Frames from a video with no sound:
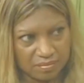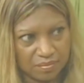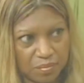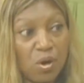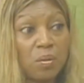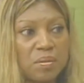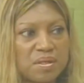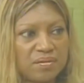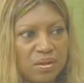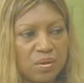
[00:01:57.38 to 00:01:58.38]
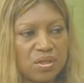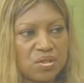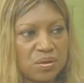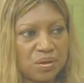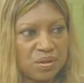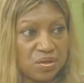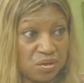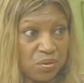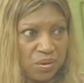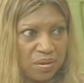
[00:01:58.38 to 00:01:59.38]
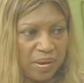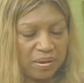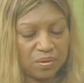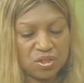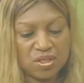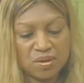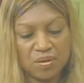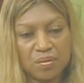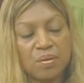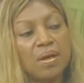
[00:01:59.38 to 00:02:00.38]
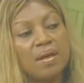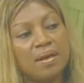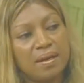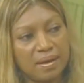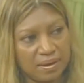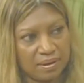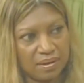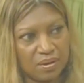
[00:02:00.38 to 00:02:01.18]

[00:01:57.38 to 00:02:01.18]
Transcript: problems, if you wish, or her story about what she's going through, and the